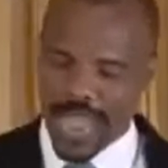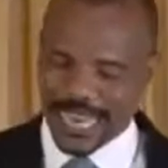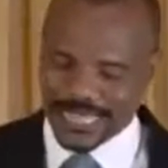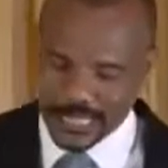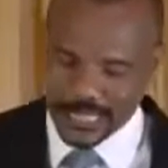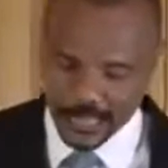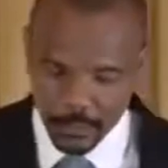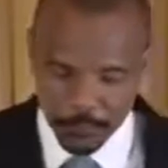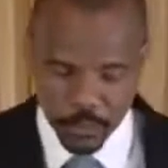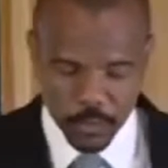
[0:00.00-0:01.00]
and deceive
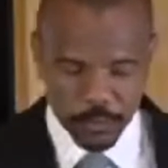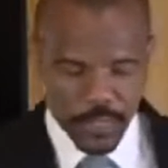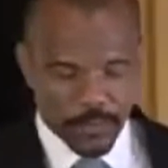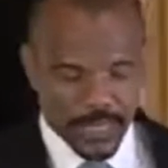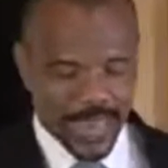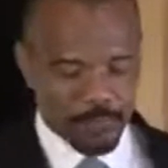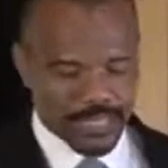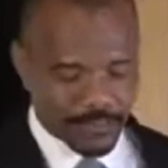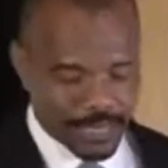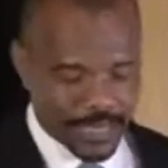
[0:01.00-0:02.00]
you. They can
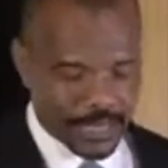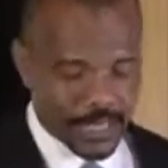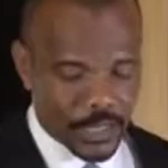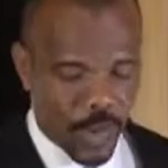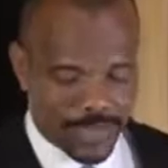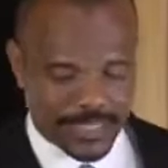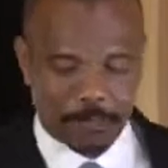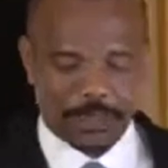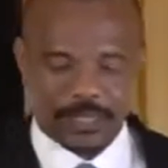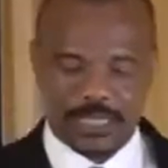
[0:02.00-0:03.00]
mislead us into
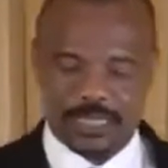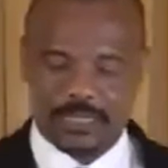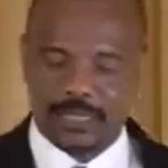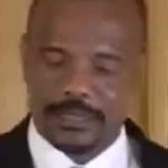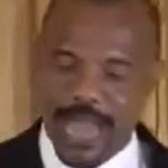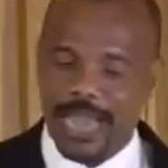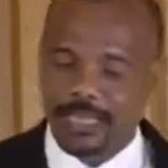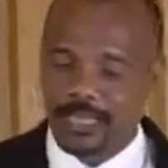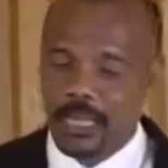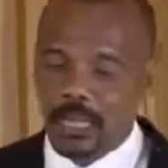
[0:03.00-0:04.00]
accepting Satan's lies.
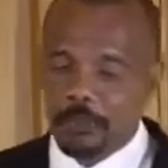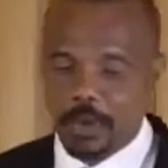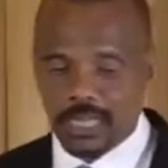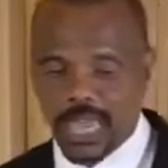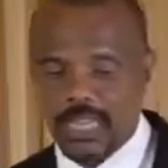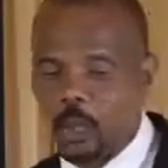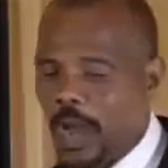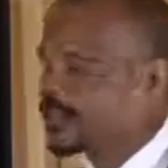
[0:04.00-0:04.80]
But here is what the